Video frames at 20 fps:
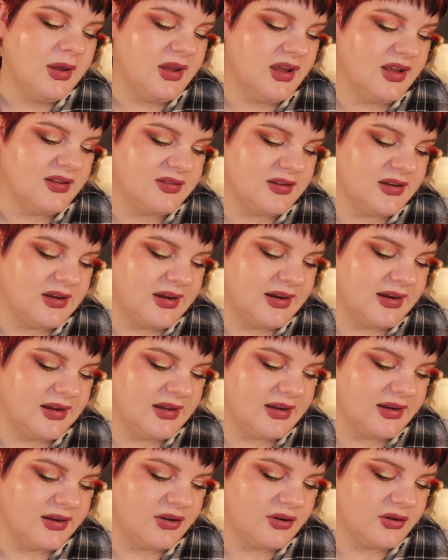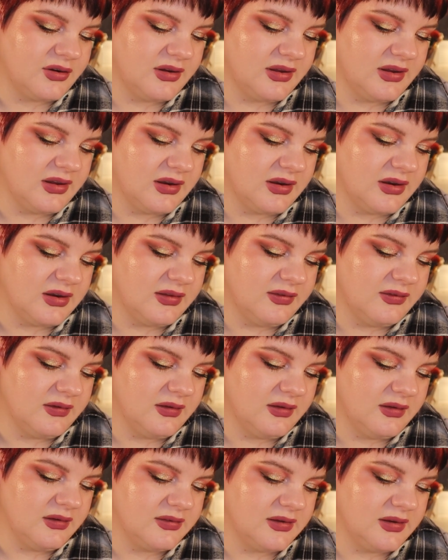It's an eyeliner
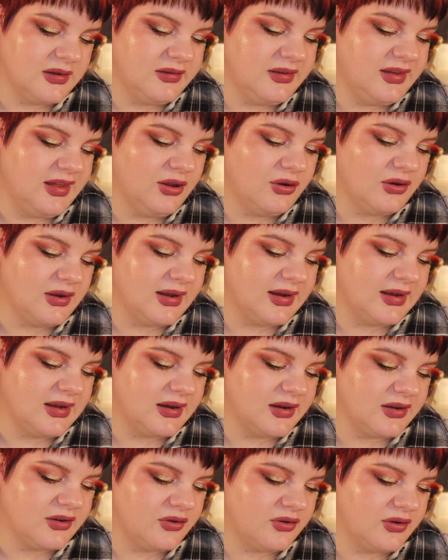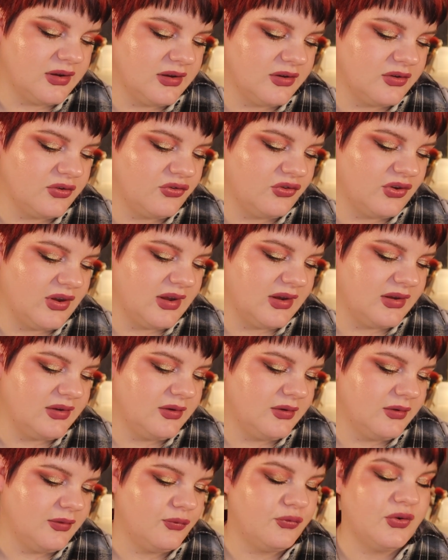it's a neon eyeliner in the
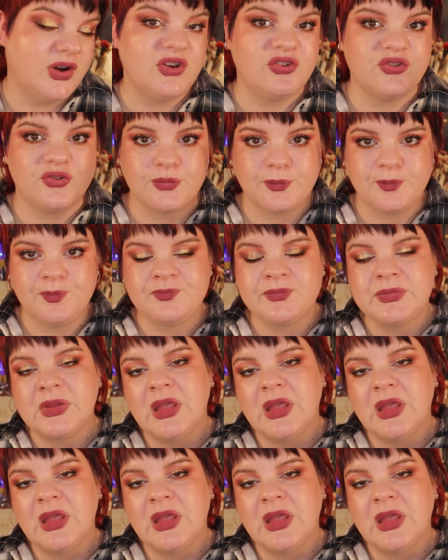shade Fresh.